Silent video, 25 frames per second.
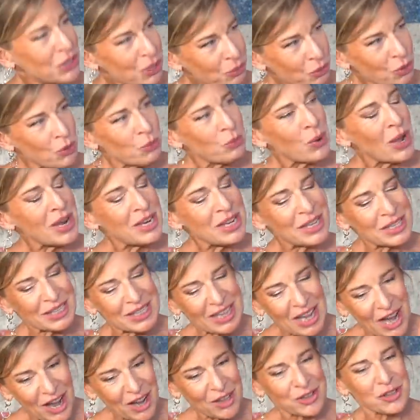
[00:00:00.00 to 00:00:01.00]
So what, when it's
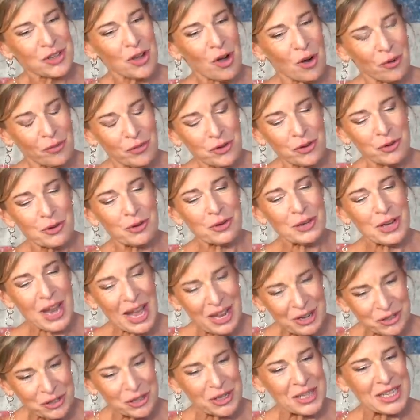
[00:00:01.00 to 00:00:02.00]
cut off, your
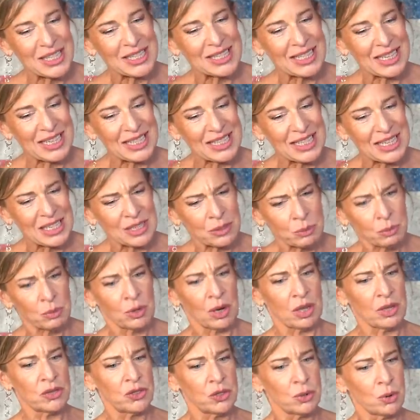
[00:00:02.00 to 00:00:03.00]
natural instinct is,
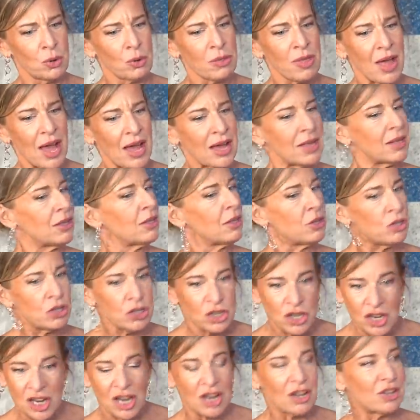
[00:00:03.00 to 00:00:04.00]
well, I'll sort that.
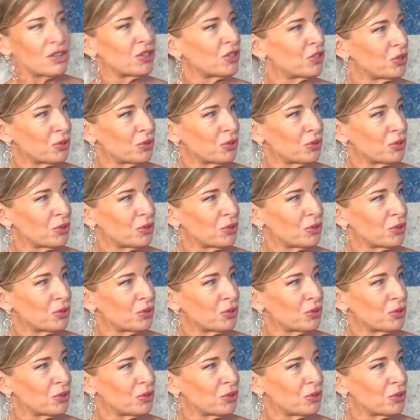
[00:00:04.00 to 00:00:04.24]
You can't